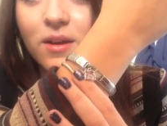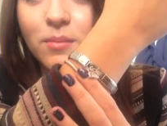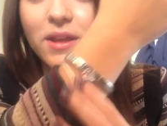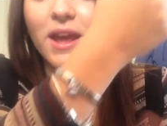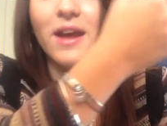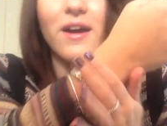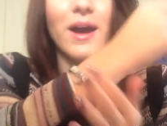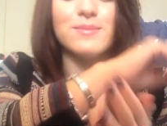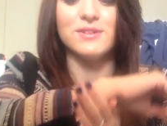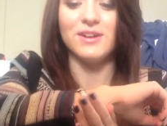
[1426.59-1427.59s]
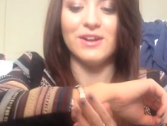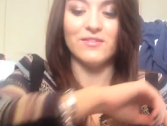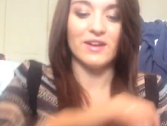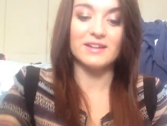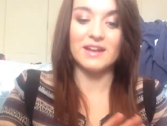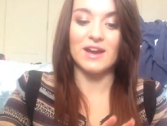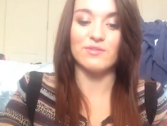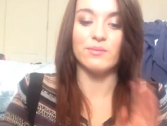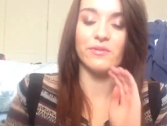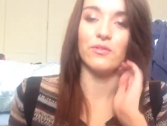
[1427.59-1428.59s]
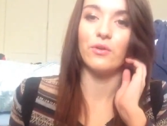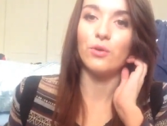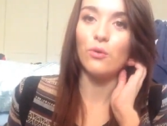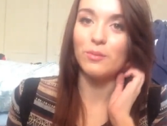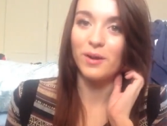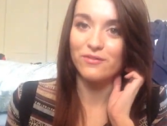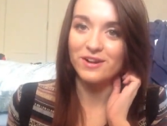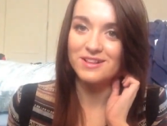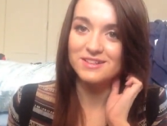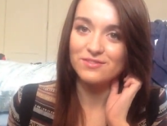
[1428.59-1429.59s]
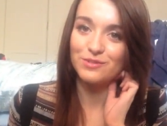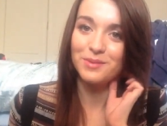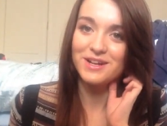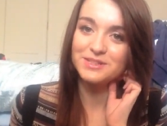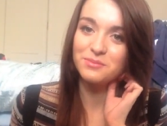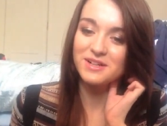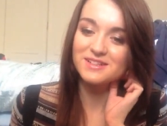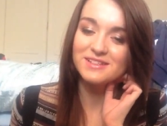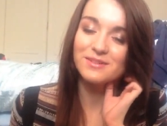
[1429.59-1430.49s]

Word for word: but yeah, absolutely love it. I didn't have one before, all of my friends have nomination bracelets.